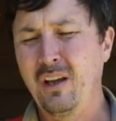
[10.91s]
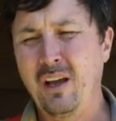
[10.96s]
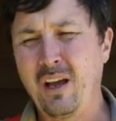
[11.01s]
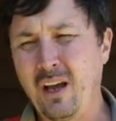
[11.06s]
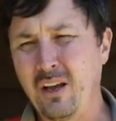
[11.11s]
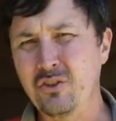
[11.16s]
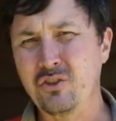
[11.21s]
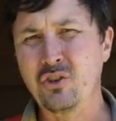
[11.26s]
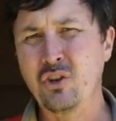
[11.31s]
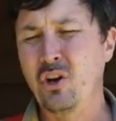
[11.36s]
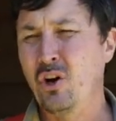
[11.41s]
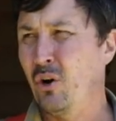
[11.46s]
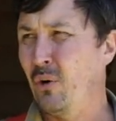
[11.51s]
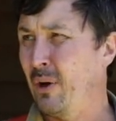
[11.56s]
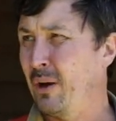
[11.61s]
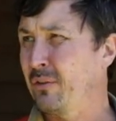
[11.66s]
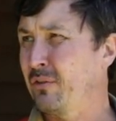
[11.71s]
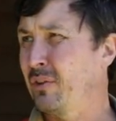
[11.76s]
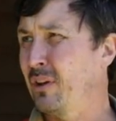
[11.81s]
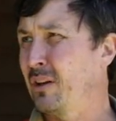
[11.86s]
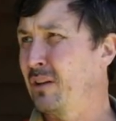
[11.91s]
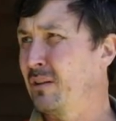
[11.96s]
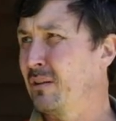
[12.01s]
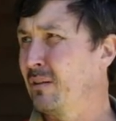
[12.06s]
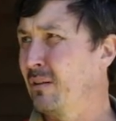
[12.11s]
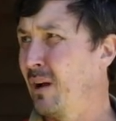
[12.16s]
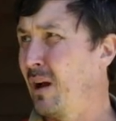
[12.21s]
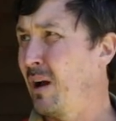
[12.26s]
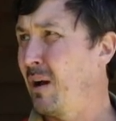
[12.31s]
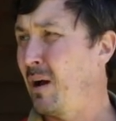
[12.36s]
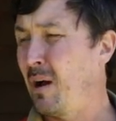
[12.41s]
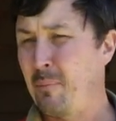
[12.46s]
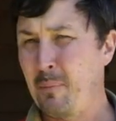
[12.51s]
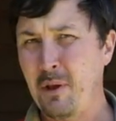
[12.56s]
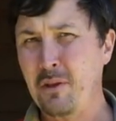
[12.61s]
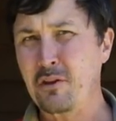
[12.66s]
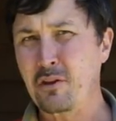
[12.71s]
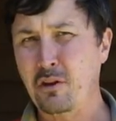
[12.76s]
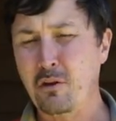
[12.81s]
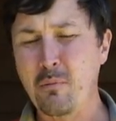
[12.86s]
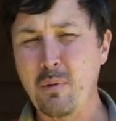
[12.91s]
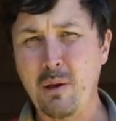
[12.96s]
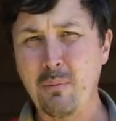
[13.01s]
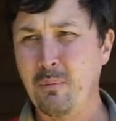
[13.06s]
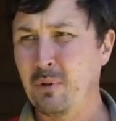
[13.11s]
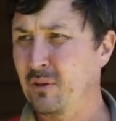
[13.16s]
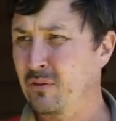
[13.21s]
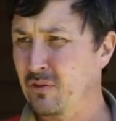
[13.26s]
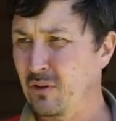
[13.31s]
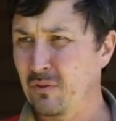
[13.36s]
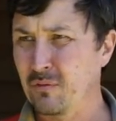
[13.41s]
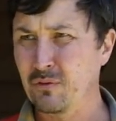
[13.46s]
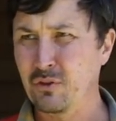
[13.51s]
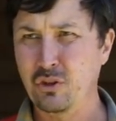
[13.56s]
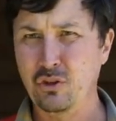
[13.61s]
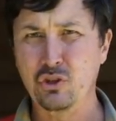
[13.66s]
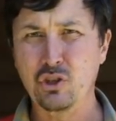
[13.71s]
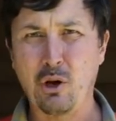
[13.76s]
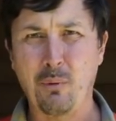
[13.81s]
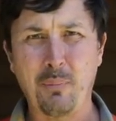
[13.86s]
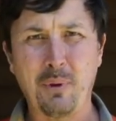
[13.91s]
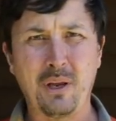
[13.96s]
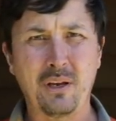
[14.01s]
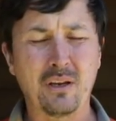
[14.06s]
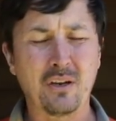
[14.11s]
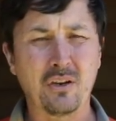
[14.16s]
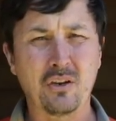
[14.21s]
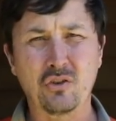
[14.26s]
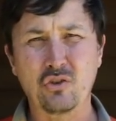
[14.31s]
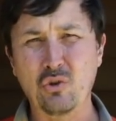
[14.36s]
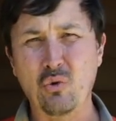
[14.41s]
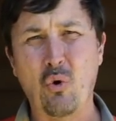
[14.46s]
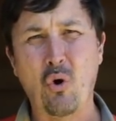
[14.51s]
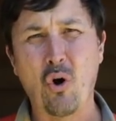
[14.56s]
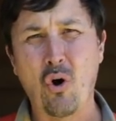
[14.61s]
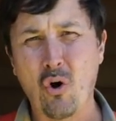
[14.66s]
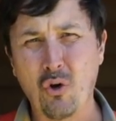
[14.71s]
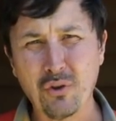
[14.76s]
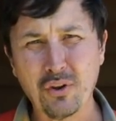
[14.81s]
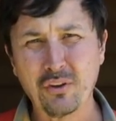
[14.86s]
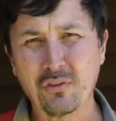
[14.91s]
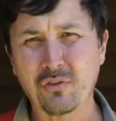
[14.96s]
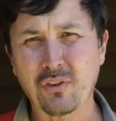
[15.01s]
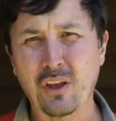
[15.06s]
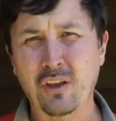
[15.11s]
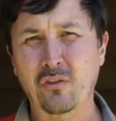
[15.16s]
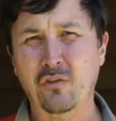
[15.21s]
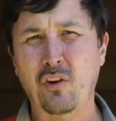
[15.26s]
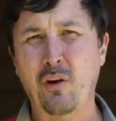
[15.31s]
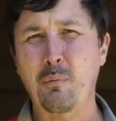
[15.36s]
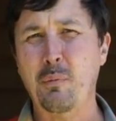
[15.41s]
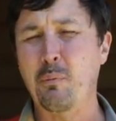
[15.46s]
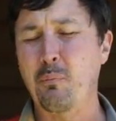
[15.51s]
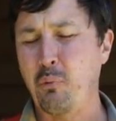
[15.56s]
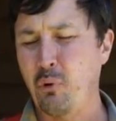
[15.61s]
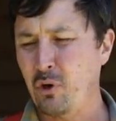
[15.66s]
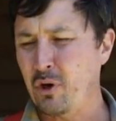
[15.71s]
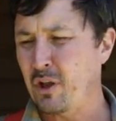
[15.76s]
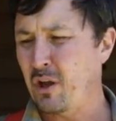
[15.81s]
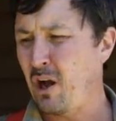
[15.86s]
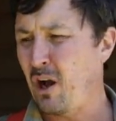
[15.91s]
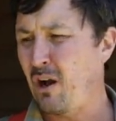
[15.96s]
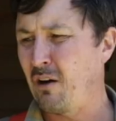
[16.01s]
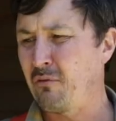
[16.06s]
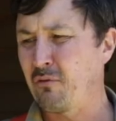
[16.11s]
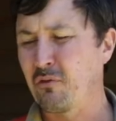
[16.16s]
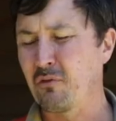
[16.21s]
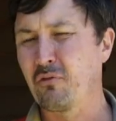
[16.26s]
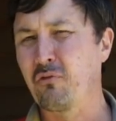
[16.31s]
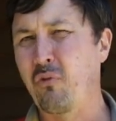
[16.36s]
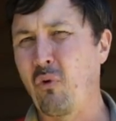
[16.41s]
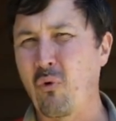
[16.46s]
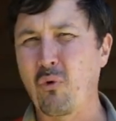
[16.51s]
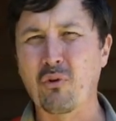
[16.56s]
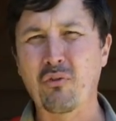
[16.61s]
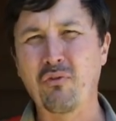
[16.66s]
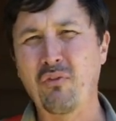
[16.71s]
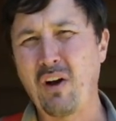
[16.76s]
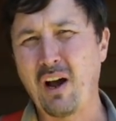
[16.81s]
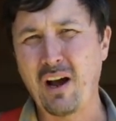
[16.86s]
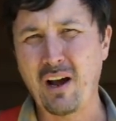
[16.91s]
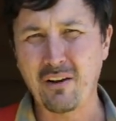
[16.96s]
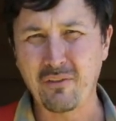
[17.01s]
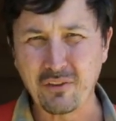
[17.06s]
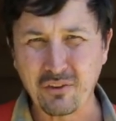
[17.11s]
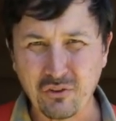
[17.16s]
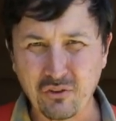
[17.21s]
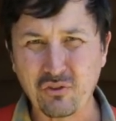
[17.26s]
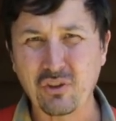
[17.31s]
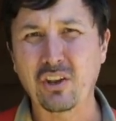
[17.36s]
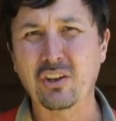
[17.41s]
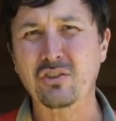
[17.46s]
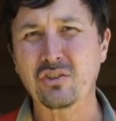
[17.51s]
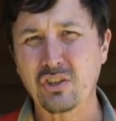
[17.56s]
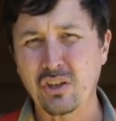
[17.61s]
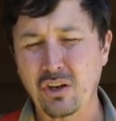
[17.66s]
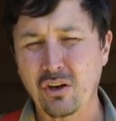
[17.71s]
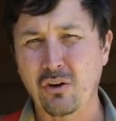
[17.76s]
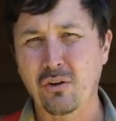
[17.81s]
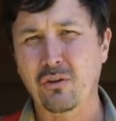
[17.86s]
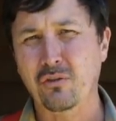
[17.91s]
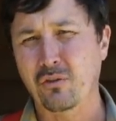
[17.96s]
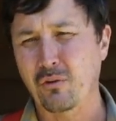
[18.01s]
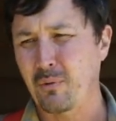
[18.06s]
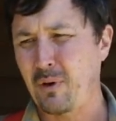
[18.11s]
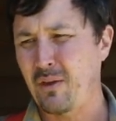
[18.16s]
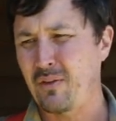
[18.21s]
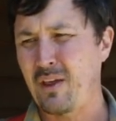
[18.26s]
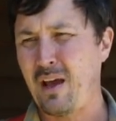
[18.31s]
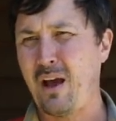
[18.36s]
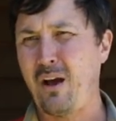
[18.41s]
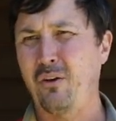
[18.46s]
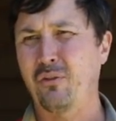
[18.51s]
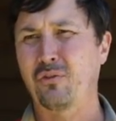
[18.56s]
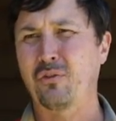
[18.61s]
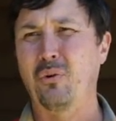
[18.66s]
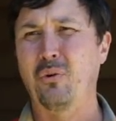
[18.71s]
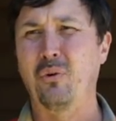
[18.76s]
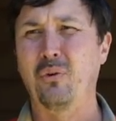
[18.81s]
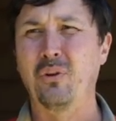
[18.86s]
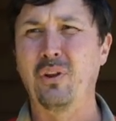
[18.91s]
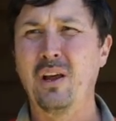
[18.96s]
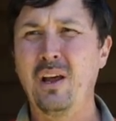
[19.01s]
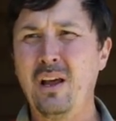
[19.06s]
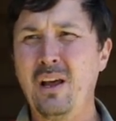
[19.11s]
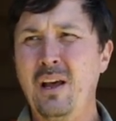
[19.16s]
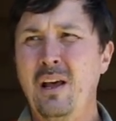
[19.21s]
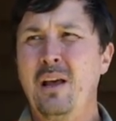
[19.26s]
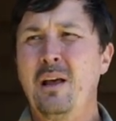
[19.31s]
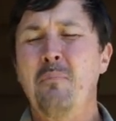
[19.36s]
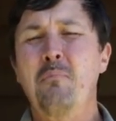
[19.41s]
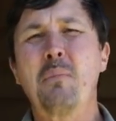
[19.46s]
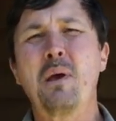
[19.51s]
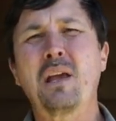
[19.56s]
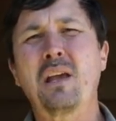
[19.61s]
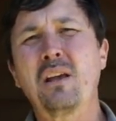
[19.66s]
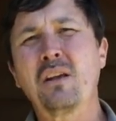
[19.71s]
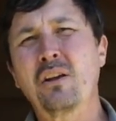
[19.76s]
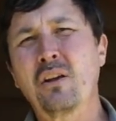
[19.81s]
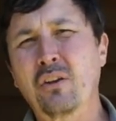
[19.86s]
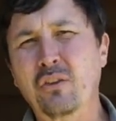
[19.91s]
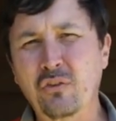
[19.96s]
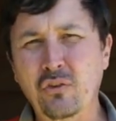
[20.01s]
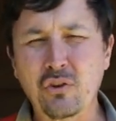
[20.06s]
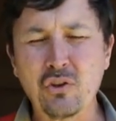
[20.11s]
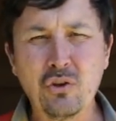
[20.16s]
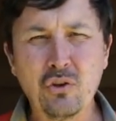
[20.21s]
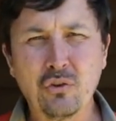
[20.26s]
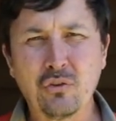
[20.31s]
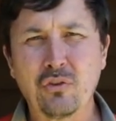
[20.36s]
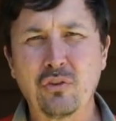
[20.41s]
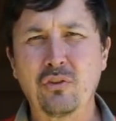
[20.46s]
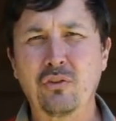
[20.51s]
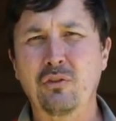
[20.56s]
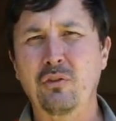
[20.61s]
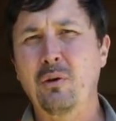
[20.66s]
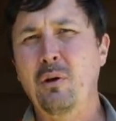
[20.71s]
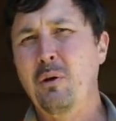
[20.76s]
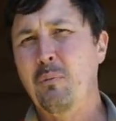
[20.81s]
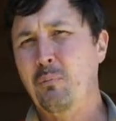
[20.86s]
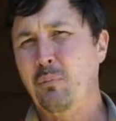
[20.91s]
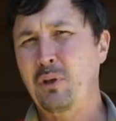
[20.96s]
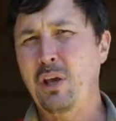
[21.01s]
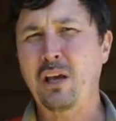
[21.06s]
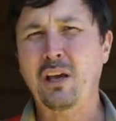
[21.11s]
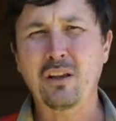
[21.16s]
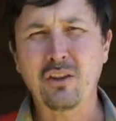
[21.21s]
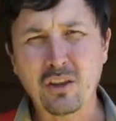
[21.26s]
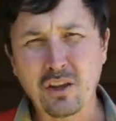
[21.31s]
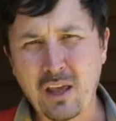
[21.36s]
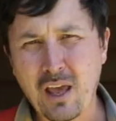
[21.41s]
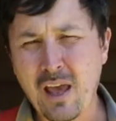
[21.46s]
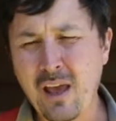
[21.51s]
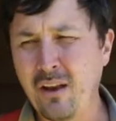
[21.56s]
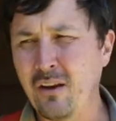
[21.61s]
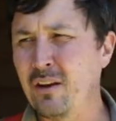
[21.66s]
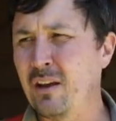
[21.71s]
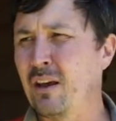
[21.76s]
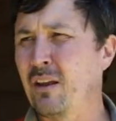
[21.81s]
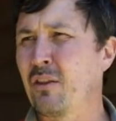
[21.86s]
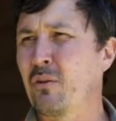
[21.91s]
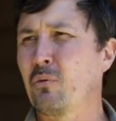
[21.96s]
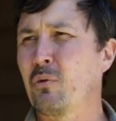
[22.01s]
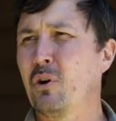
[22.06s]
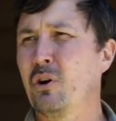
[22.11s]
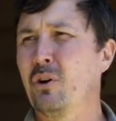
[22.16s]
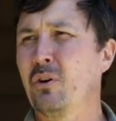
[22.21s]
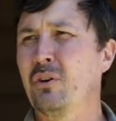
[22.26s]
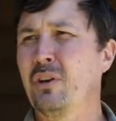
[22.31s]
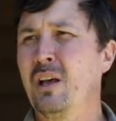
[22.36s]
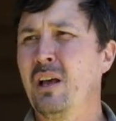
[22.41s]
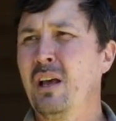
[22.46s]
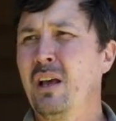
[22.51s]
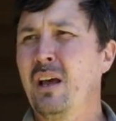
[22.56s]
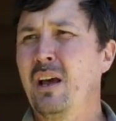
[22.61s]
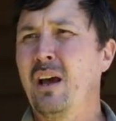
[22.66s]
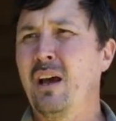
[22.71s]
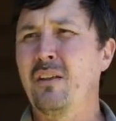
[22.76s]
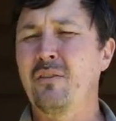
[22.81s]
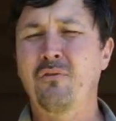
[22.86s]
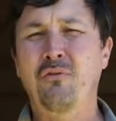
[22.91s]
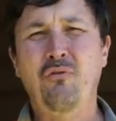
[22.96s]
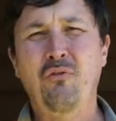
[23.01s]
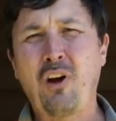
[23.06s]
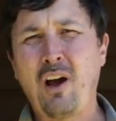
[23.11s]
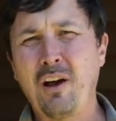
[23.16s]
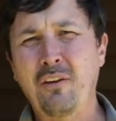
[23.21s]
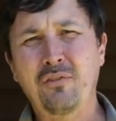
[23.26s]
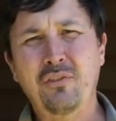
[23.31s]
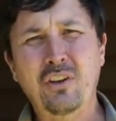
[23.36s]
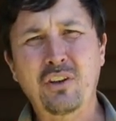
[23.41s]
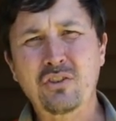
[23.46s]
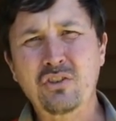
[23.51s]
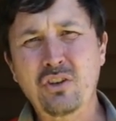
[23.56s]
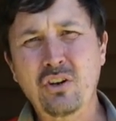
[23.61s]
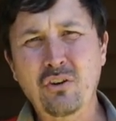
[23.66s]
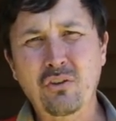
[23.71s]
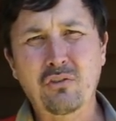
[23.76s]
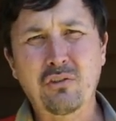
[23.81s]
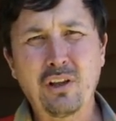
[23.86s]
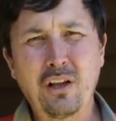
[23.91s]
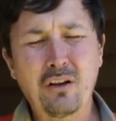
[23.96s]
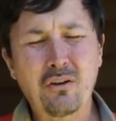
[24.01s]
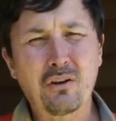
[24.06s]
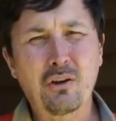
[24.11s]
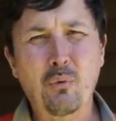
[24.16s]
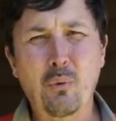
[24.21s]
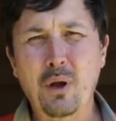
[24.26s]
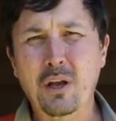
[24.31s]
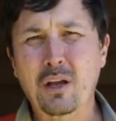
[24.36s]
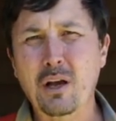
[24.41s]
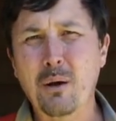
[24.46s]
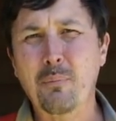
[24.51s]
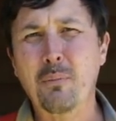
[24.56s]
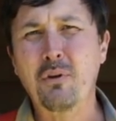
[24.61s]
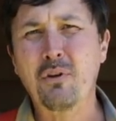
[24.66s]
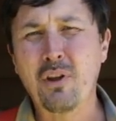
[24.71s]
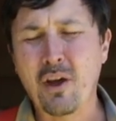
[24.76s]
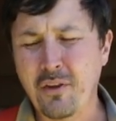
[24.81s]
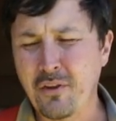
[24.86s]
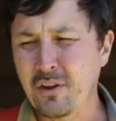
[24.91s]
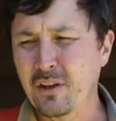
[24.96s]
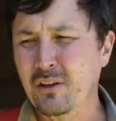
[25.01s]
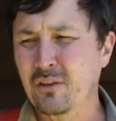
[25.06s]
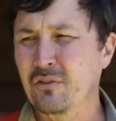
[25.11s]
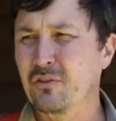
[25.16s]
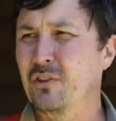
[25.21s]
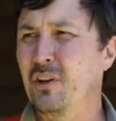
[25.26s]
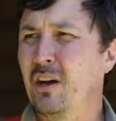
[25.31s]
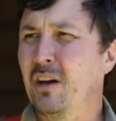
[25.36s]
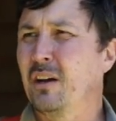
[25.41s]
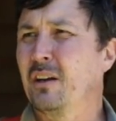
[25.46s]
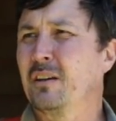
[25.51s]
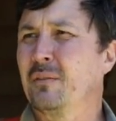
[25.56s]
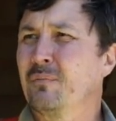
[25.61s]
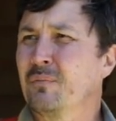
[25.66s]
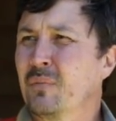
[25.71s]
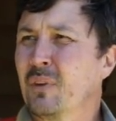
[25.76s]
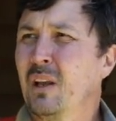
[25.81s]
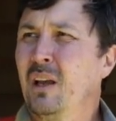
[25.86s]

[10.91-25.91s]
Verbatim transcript: As you know, I said I, I made the commitment to, to jump in and to do all these things that I've been putting off for four, five, and six years around the household, making excuses, kicking the can down the road, and five, six years later you wake up and nothing is done.